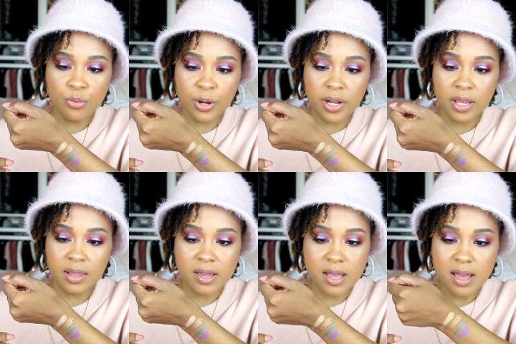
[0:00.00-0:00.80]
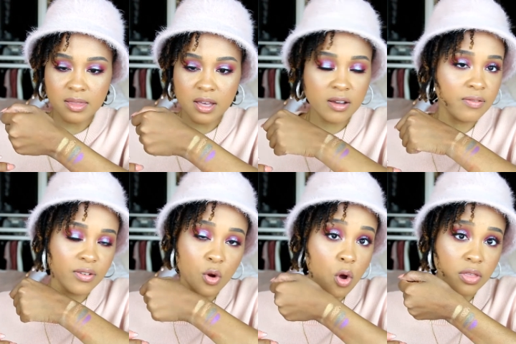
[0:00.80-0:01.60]
pretty. Like, I love
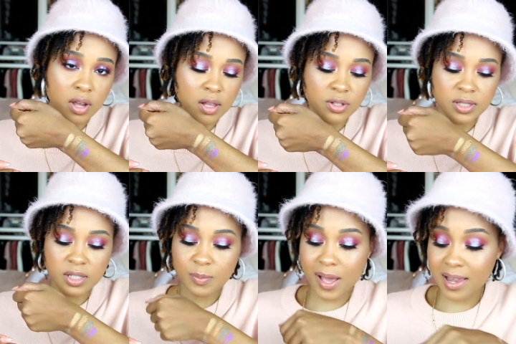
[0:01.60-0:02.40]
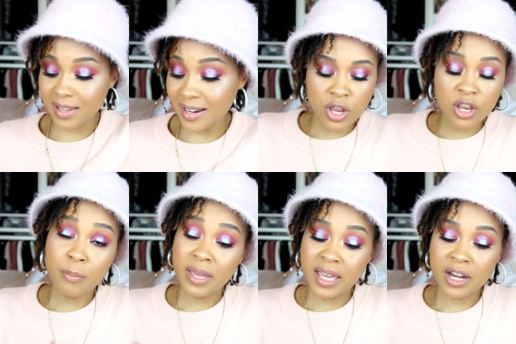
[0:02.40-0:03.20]
all the colors in this palette. And your
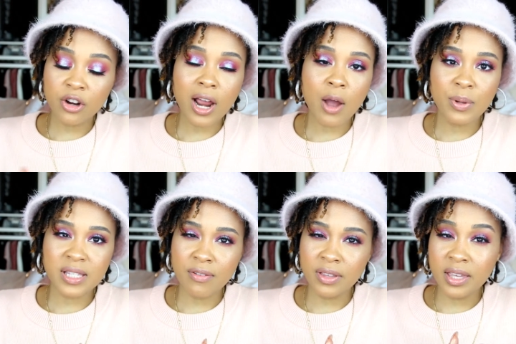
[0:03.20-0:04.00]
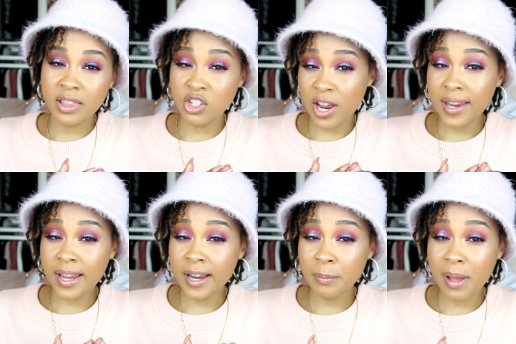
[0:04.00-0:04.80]
beginner, I would definitely get the Jaclyn
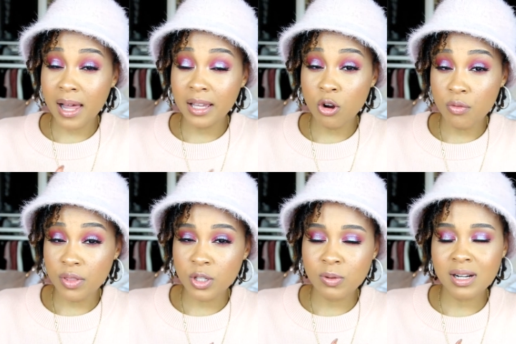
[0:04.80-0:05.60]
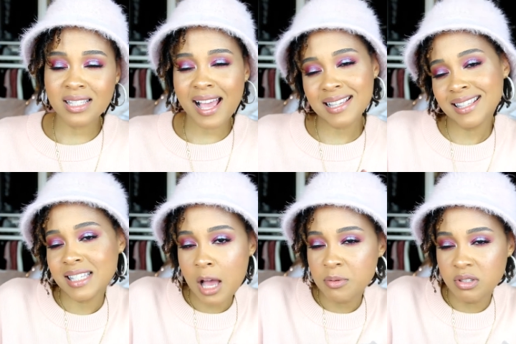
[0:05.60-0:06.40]
palette over this one because it has less
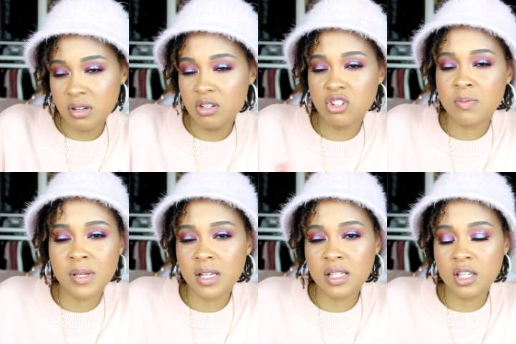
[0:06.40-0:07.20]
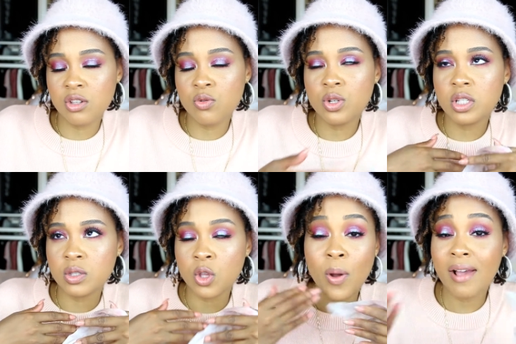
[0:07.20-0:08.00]
options in it, just because you just
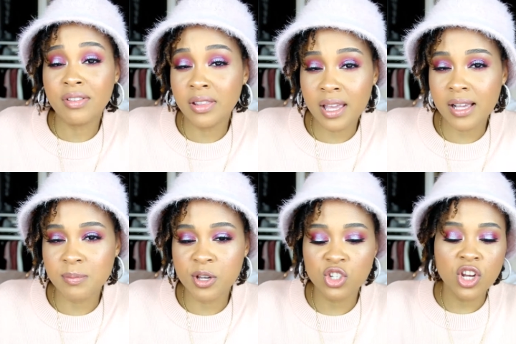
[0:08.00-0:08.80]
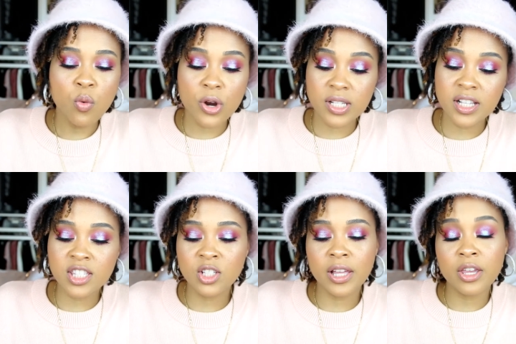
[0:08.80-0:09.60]
don't have to think as much. Whereas
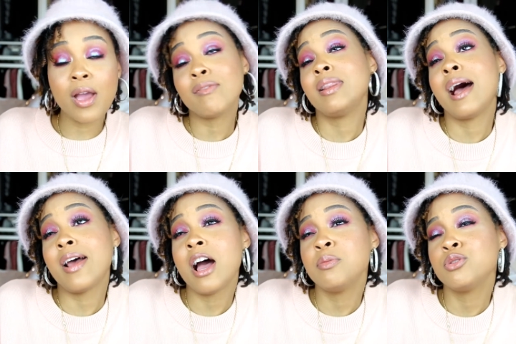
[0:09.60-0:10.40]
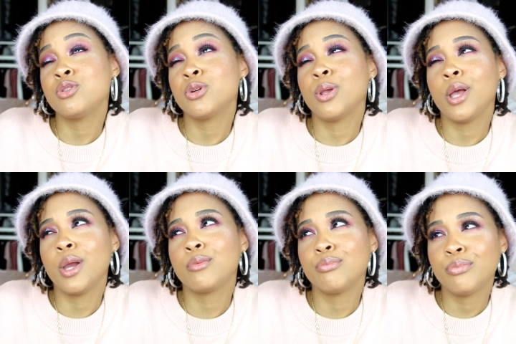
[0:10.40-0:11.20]
this, you have a lot of options, so you're like,
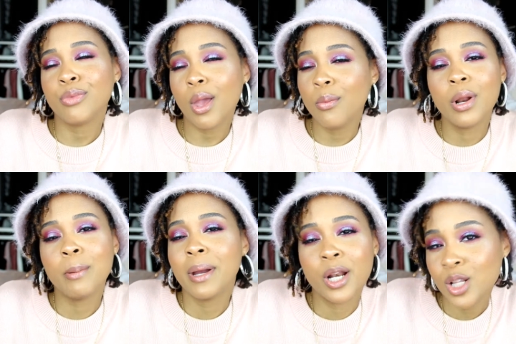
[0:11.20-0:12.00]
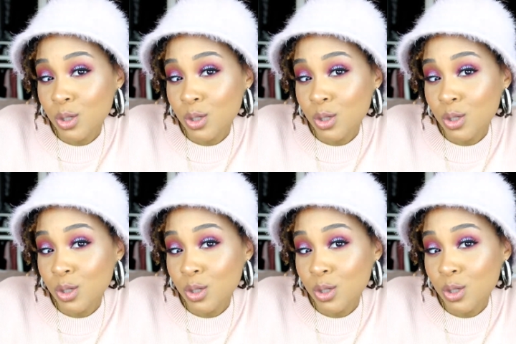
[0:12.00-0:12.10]
what am I gonna do